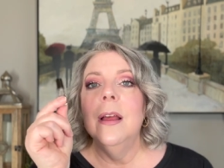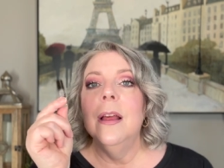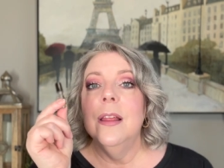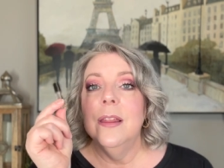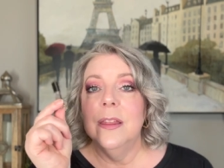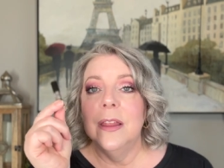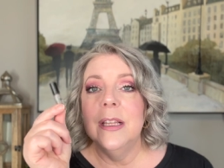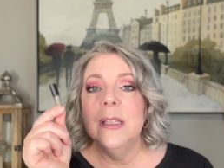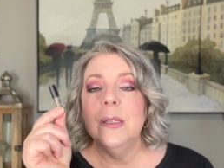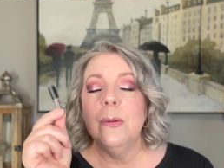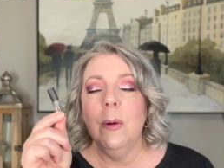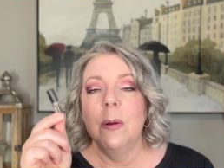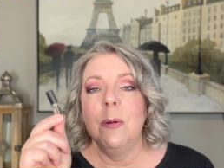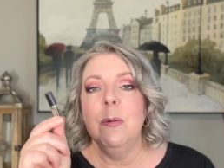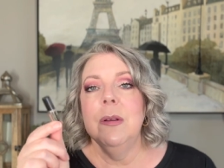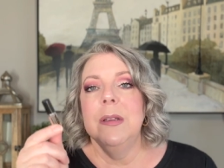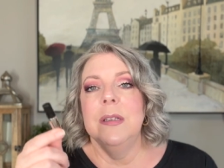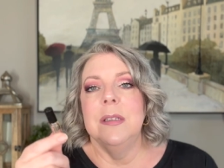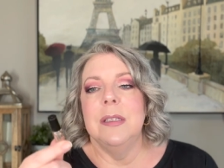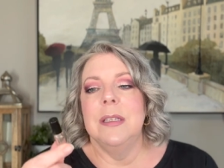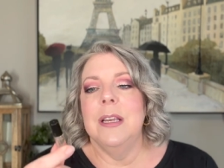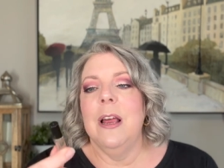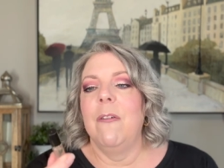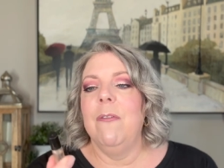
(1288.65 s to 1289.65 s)
this one
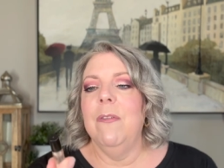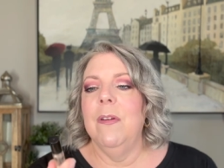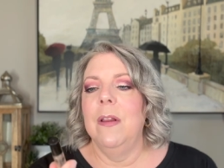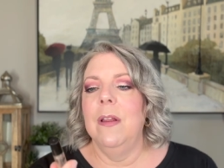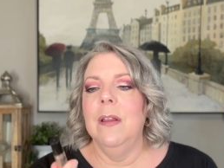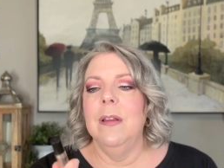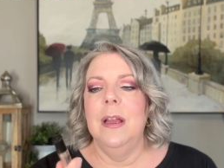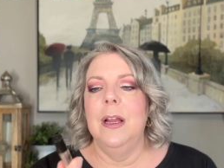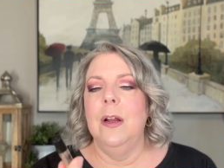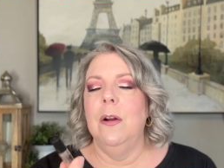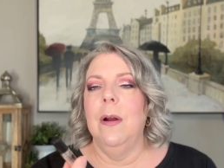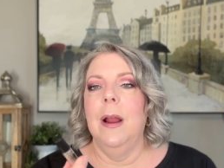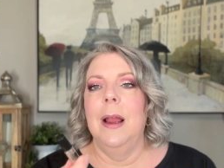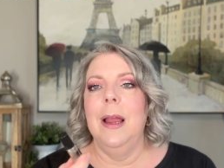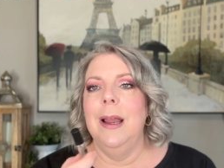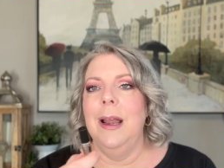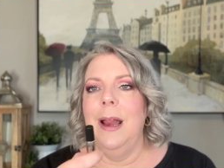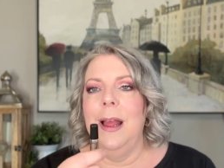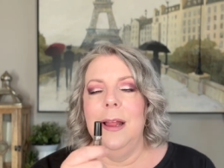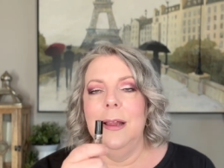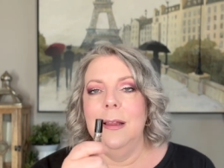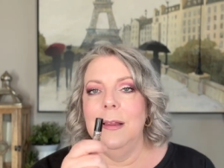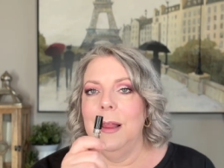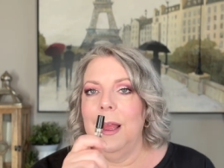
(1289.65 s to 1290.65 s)
is definitely great.
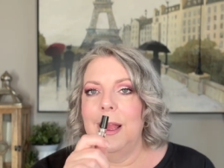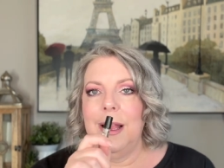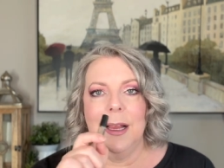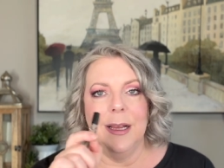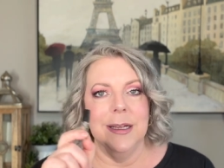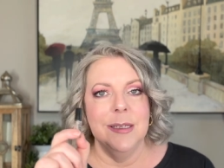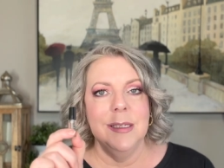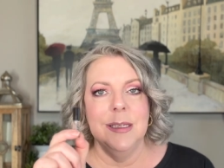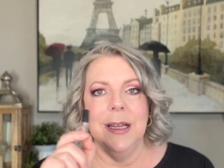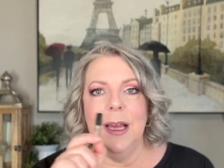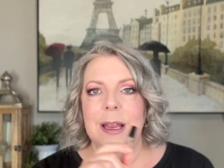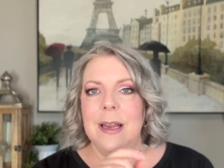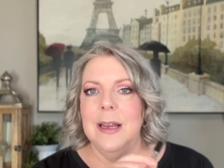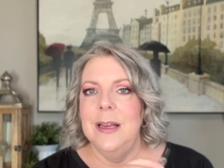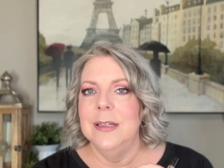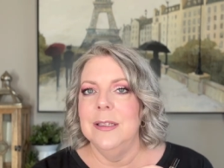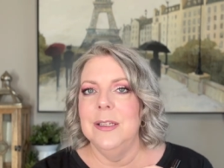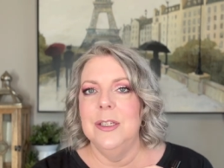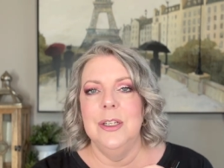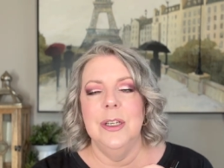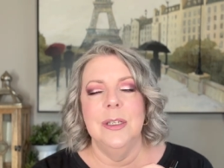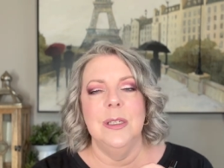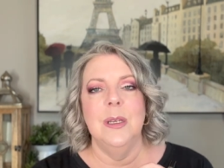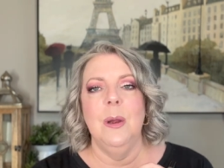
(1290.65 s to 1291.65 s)
And like I said, it's
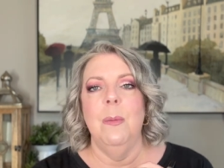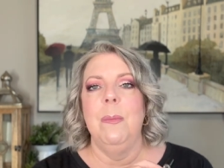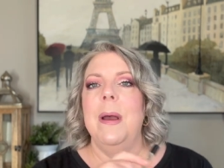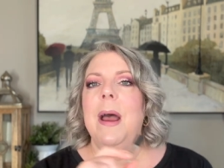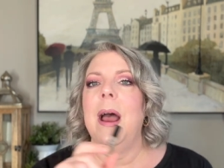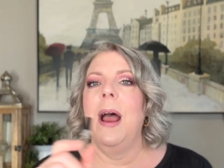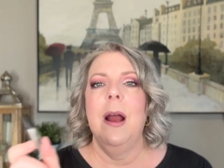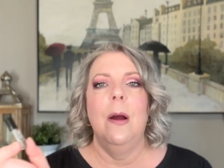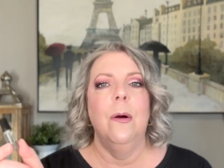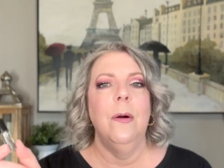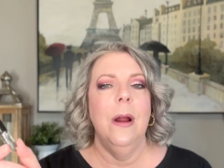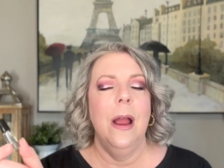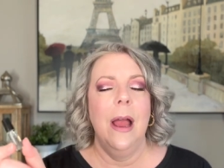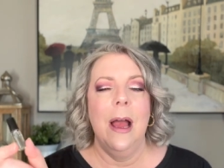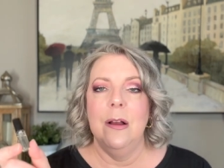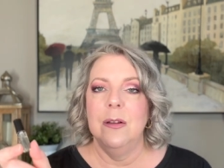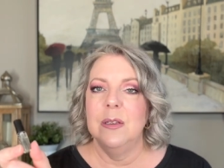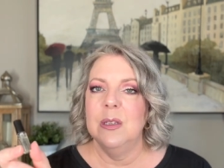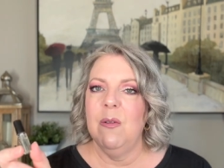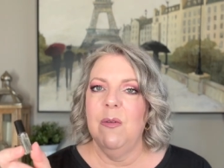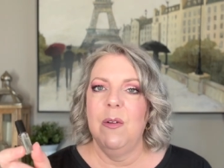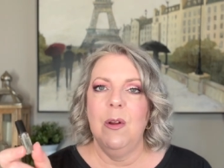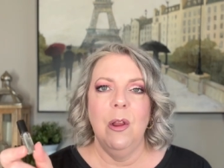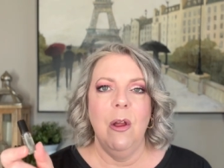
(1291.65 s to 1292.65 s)
just a
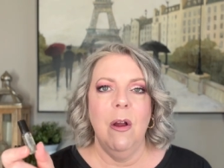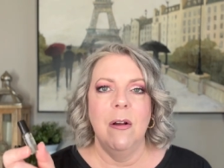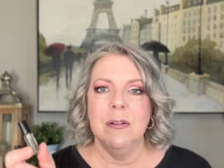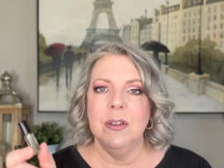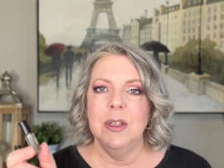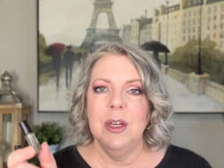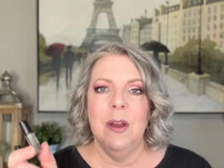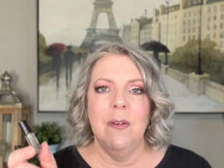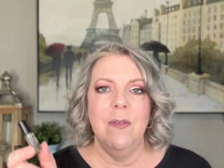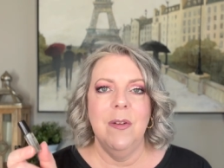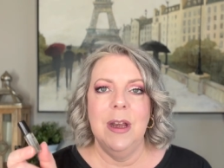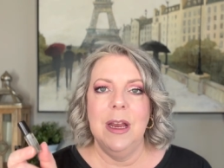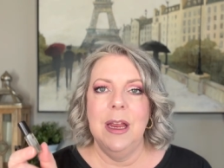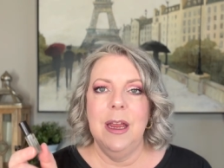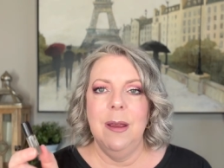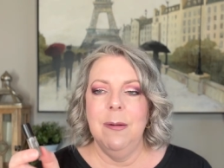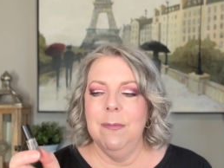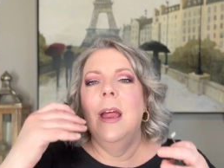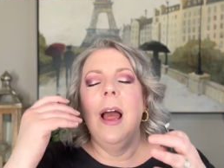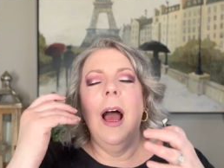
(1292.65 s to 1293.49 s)
powerhouse for longevity.